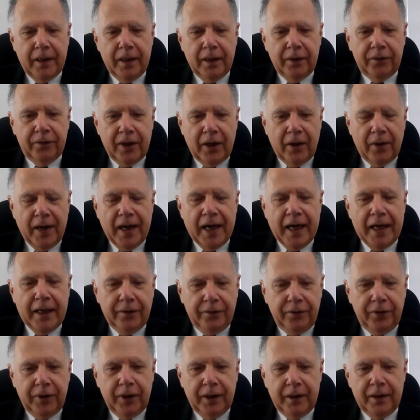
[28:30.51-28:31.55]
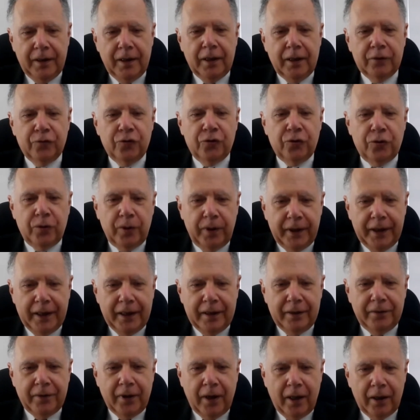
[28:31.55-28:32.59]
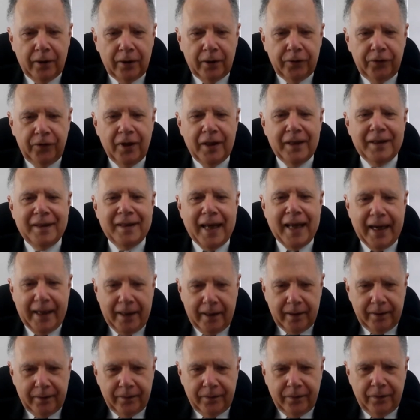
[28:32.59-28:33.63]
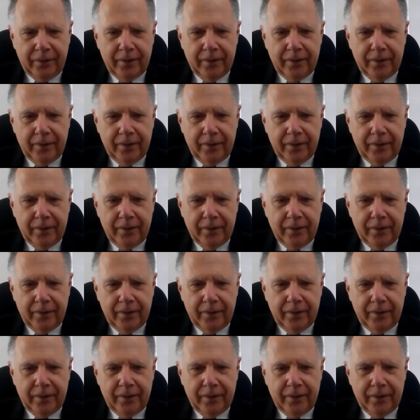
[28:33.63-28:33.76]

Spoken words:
is now $18 trillion negative.